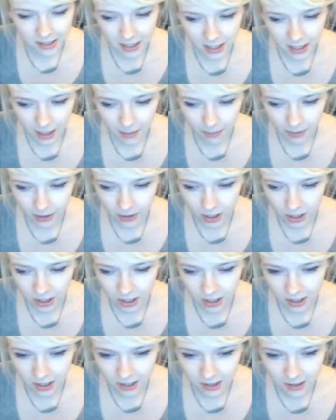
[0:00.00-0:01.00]
see it
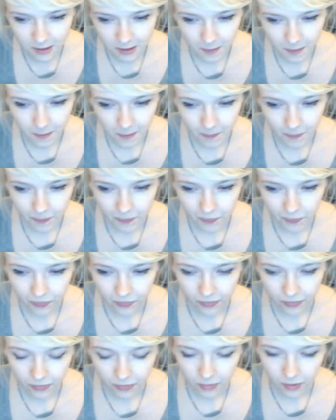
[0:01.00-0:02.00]
because
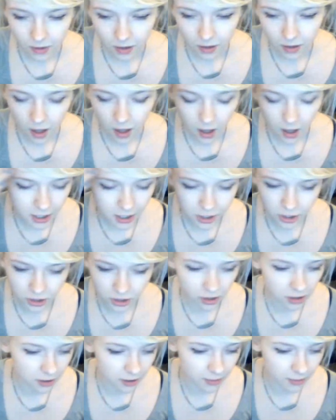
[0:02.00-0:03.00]
I just
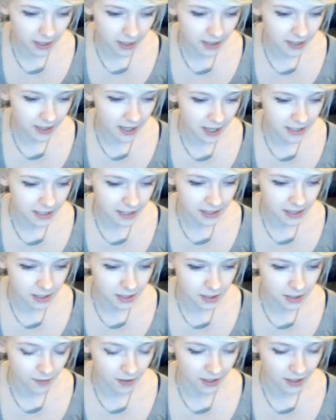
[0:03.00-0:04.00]
couldn't make any
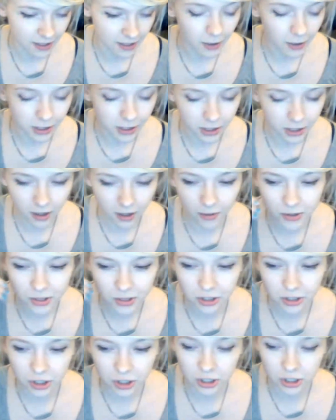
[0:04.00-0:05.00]
sense of anything. Like, I was
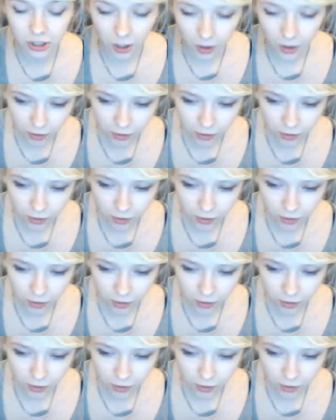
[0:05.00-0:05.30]
just going